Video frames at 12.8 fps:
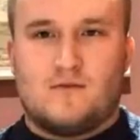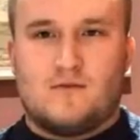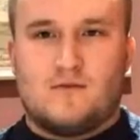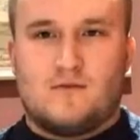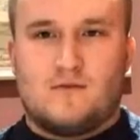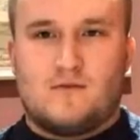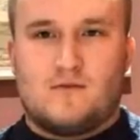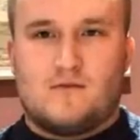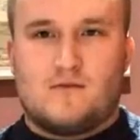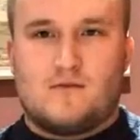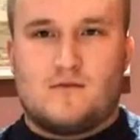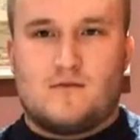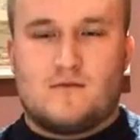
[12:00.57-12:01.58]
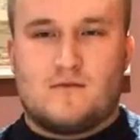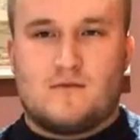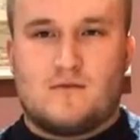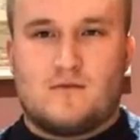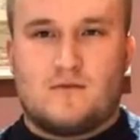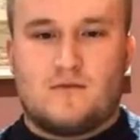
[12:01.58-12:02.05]

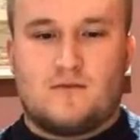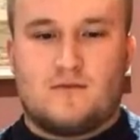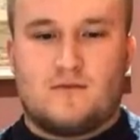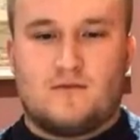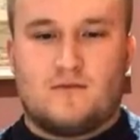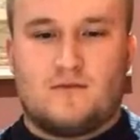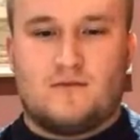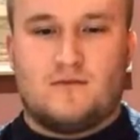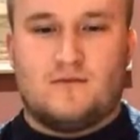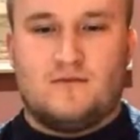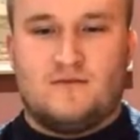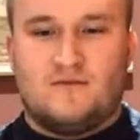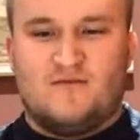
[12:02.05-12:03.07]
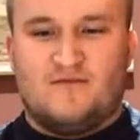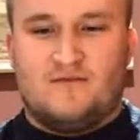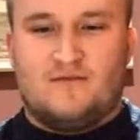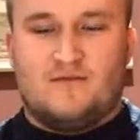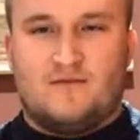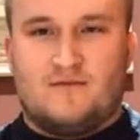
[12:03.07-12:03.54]

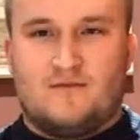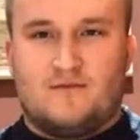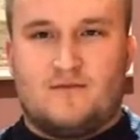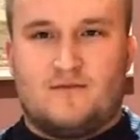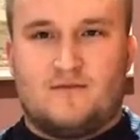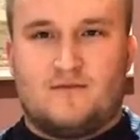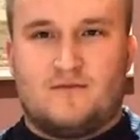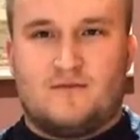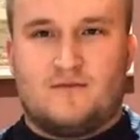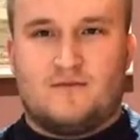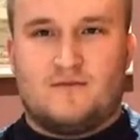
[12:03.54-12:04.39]
This person isn't speaking.